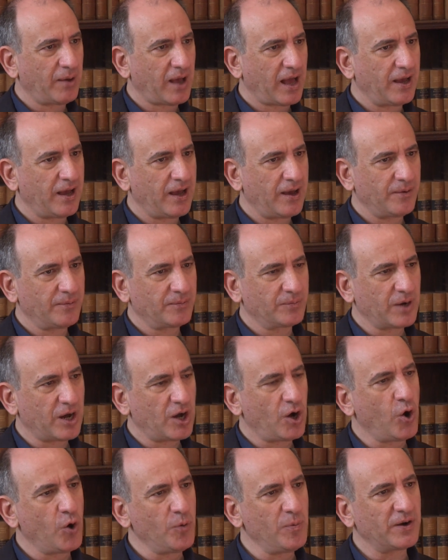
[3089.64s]
uh, where
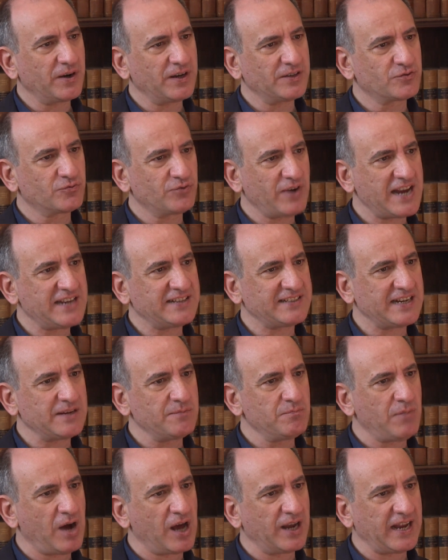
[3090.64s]
Homer is
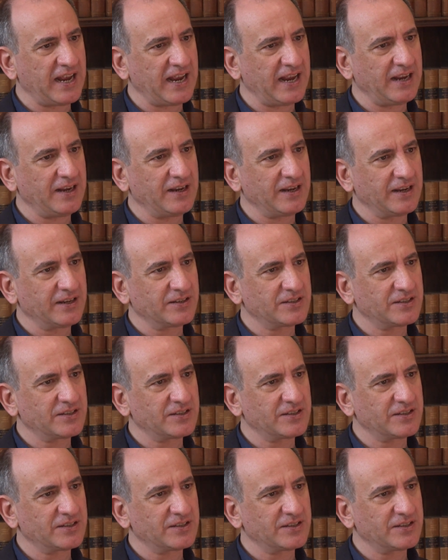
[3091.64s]
raising money